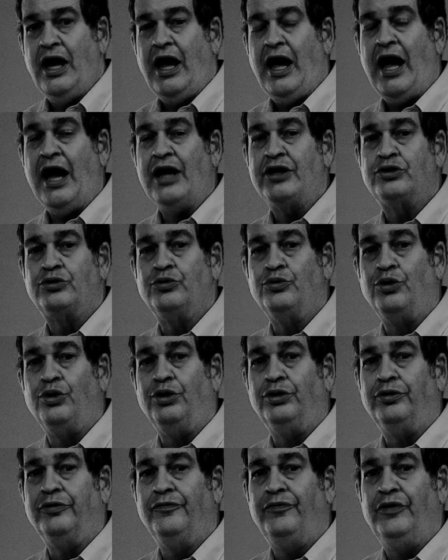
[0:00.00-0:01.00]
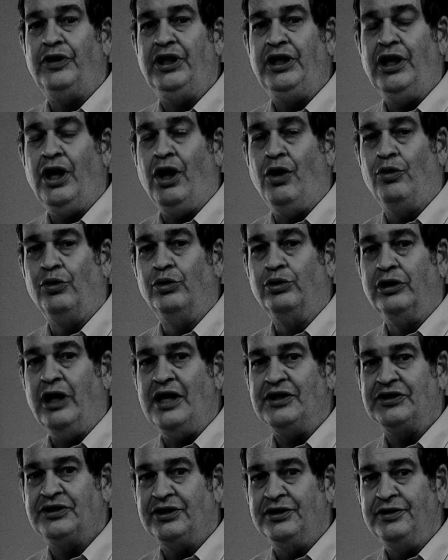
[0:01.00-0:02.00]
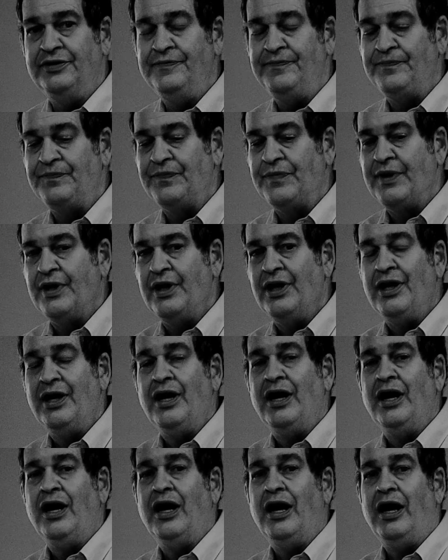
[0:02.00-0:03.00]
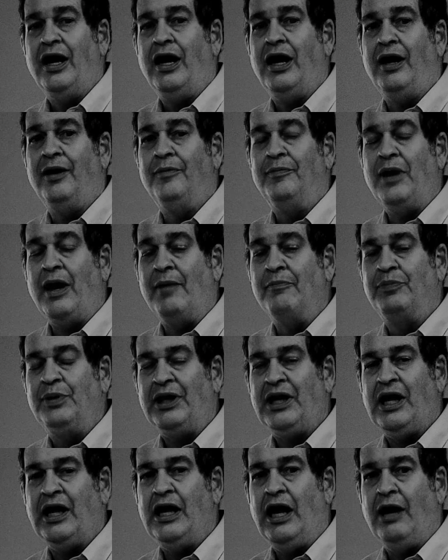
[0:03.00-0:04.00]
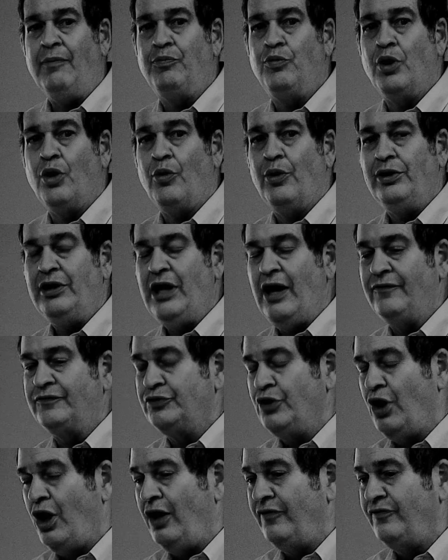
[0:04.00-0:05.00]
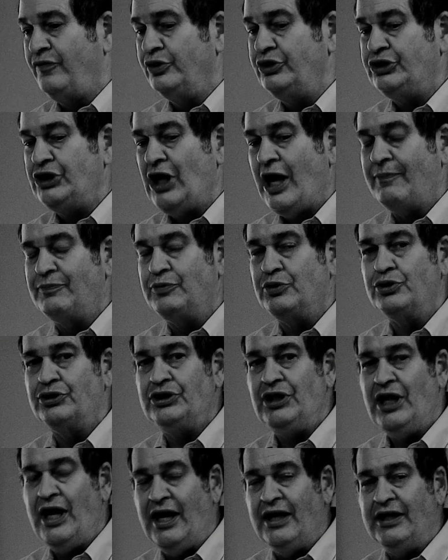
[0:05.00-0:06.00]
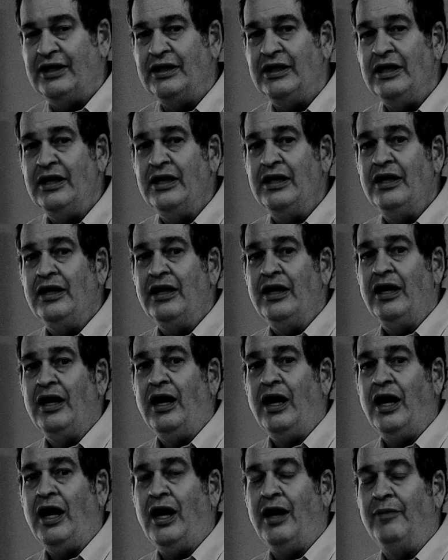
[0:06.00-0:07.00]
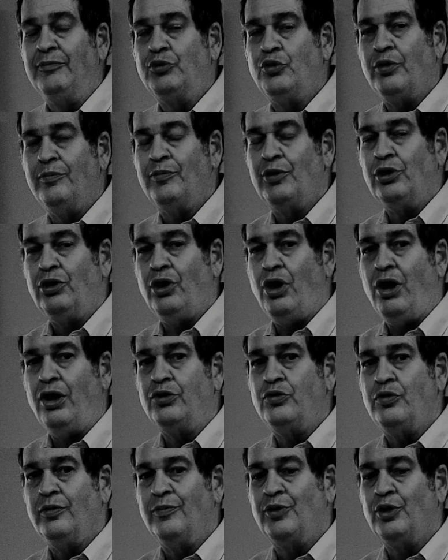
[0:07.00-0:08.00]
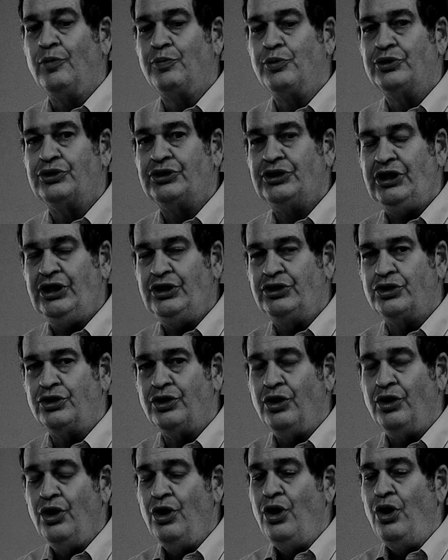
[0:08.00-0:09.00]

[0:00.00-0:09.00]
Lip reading: actual video lesson. I'm picking up where we left off on Chapter 10, Criminal Law and Criminal Procedure.